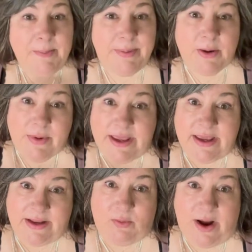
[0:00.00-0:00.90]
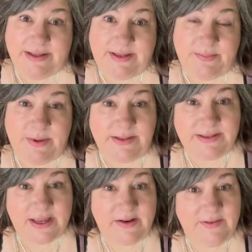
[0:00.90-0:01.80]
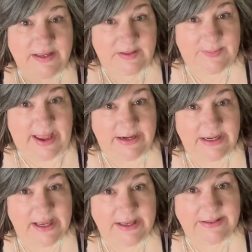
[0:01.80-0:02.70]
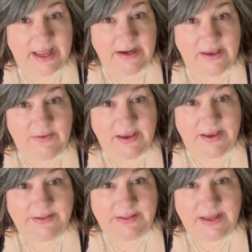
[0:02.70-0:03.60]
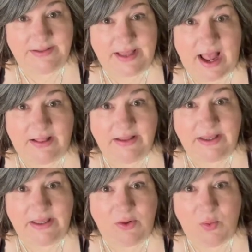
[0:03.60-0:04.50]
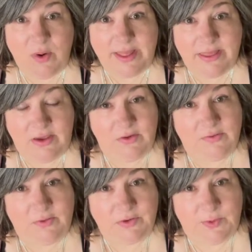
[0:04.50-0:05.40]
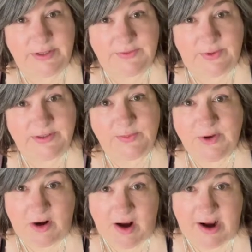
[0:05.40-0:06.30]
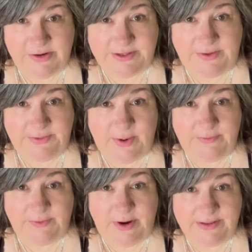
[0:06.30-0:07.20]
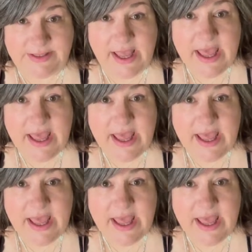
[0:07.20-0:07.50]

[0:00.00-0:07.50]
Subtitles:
but it winds up, instead of expanding us and giving us exactly what the universe wants for us and what our higher selves want for us,